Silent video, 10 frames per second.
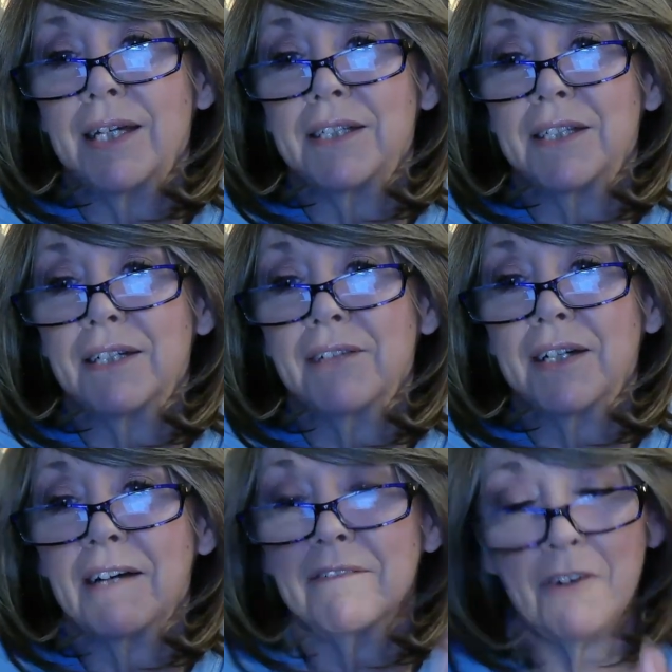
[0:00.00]
that
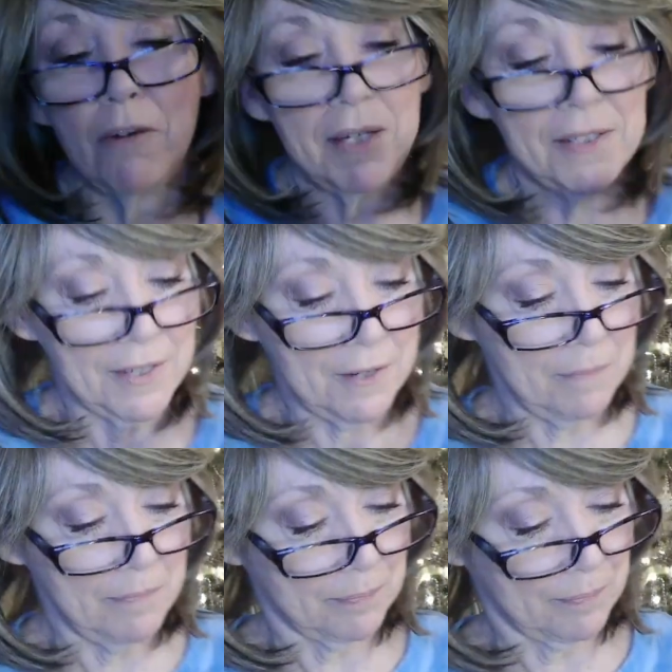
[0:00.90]
Rick got for me.
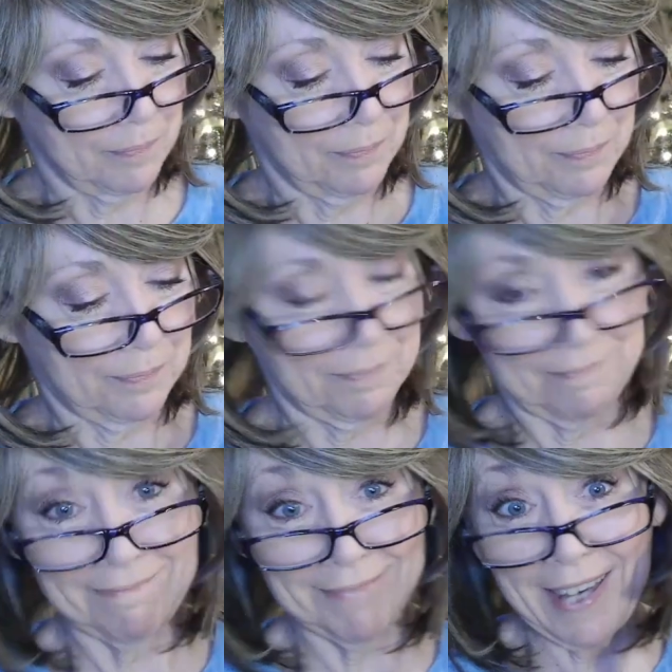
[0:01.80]
So
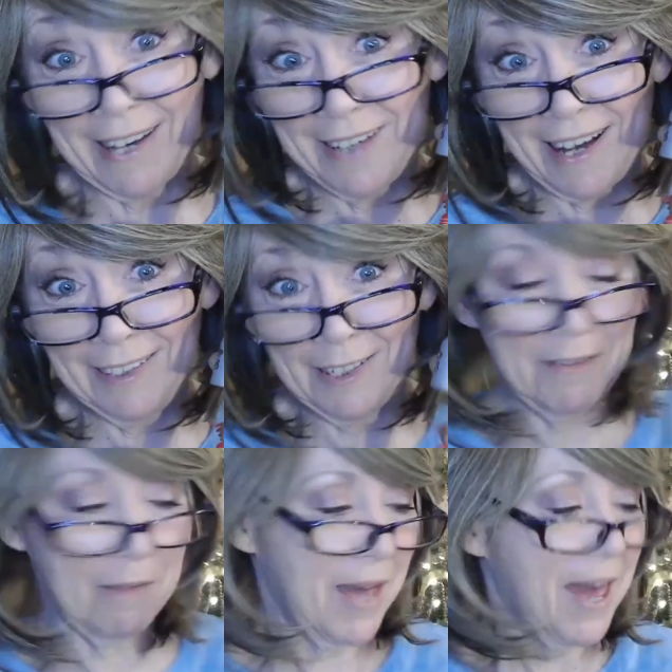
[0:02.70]
yeah, I
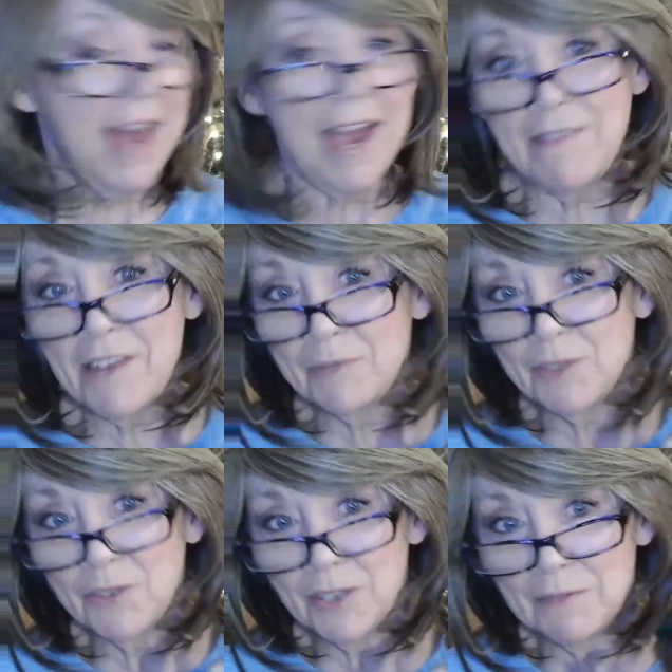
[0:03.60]
love him. And
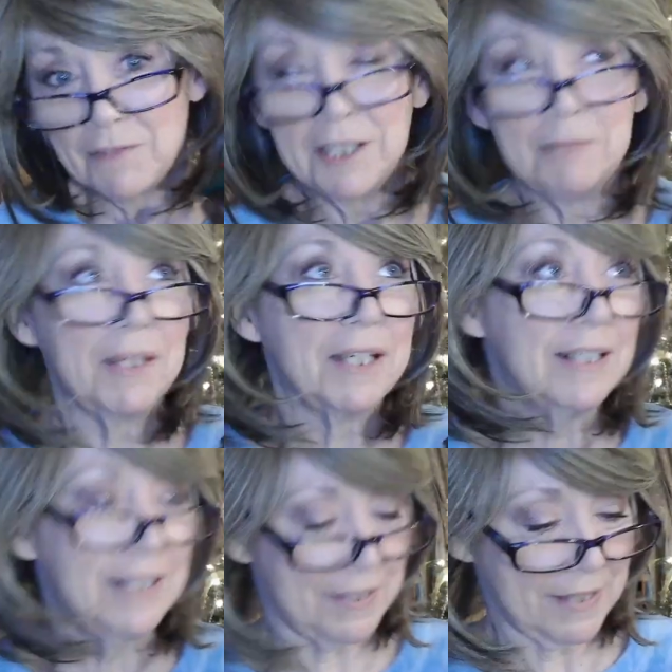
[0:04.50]
then it was really funny
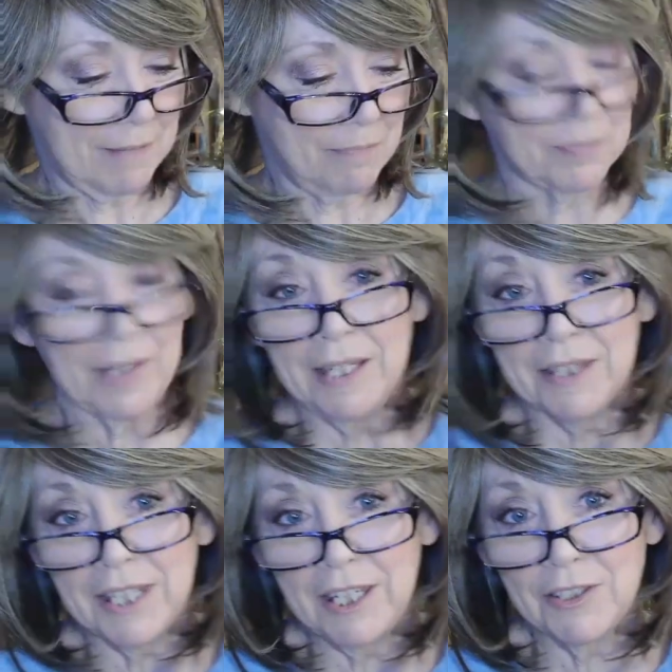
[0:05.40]
because um,
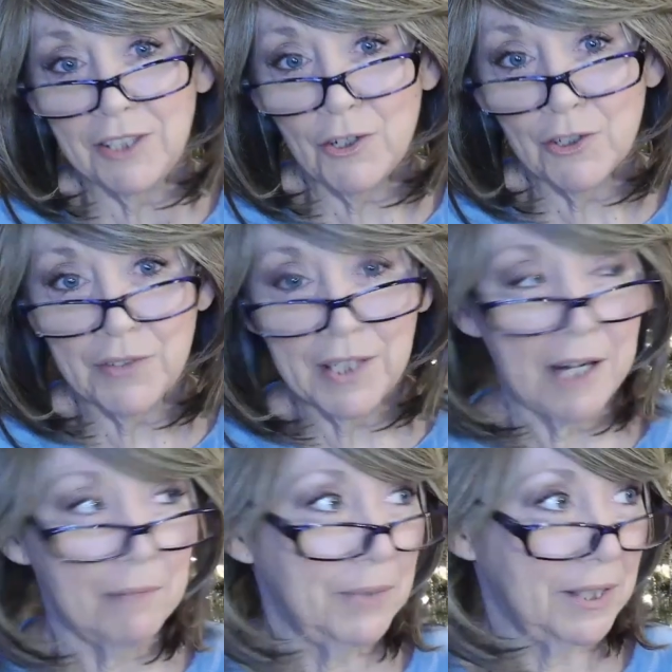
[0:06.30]
the the owner
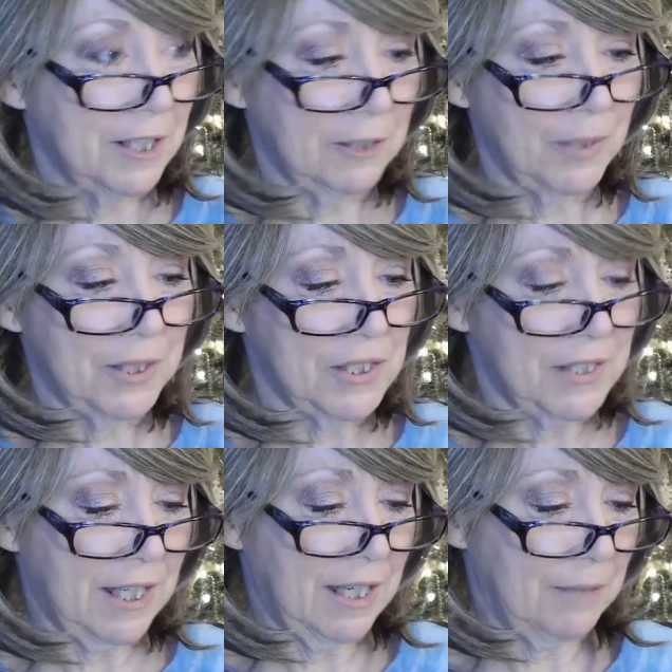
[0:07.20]
of the company that he
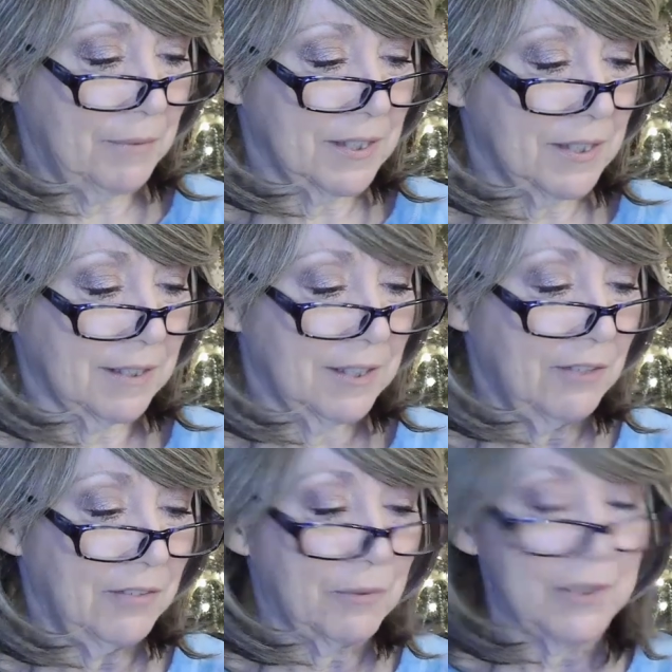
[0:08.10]
went to see, he was
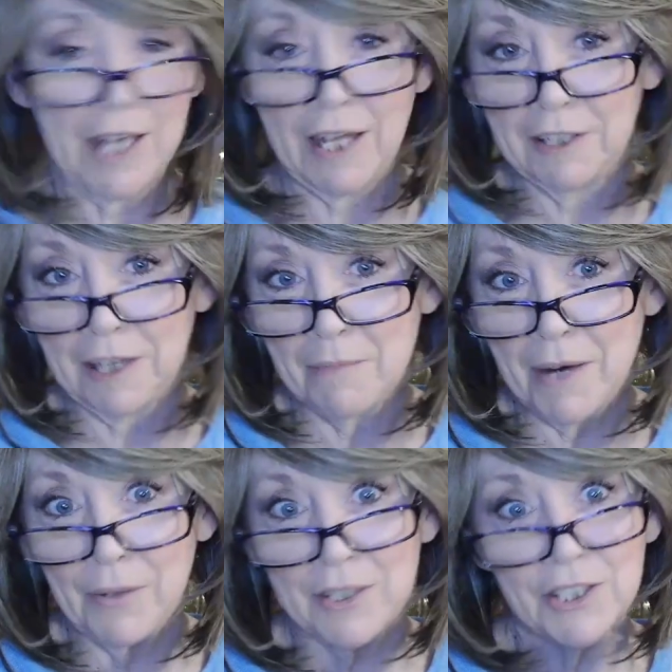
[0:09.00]
you know Rick was telling
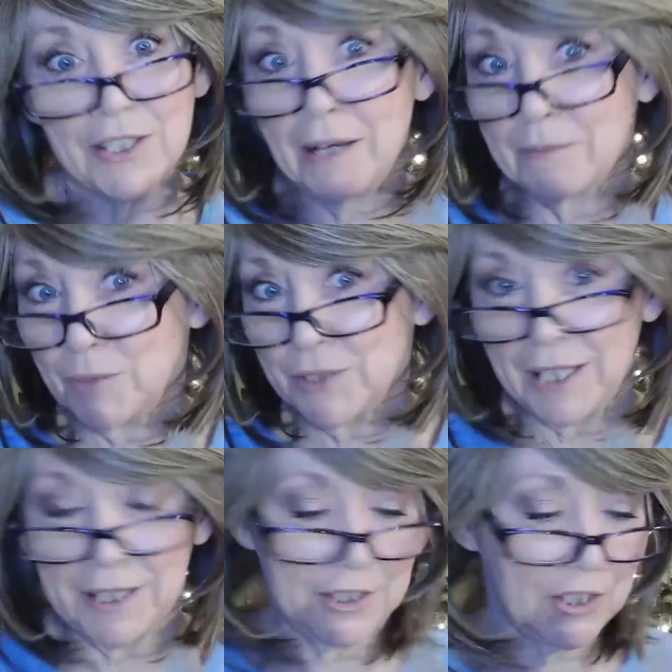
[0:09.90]
him how I just I
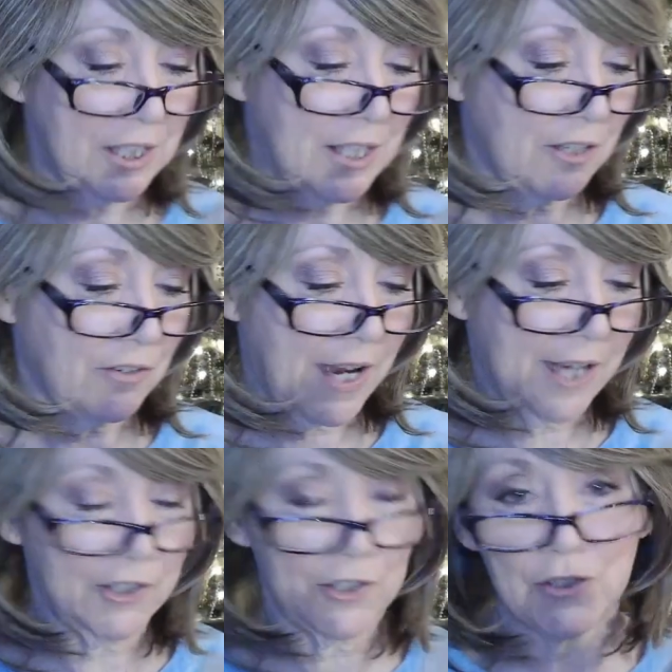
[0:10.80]
was getting into the
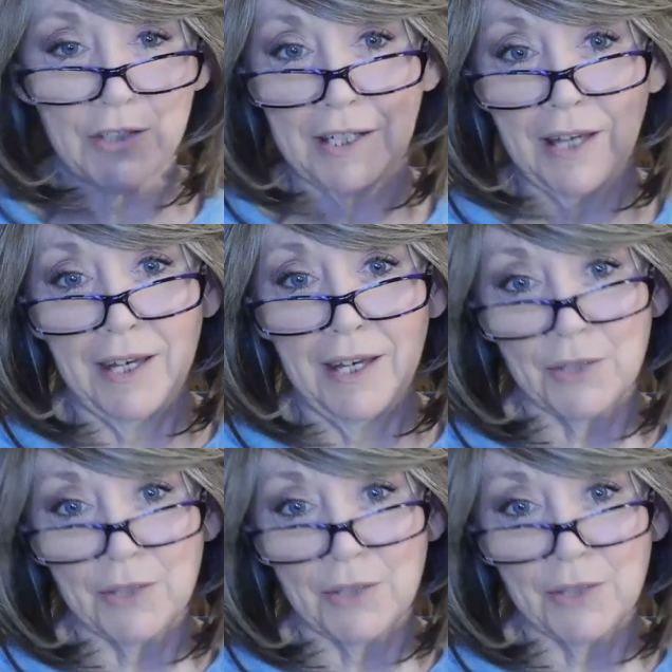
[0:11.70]
nutcrackers, and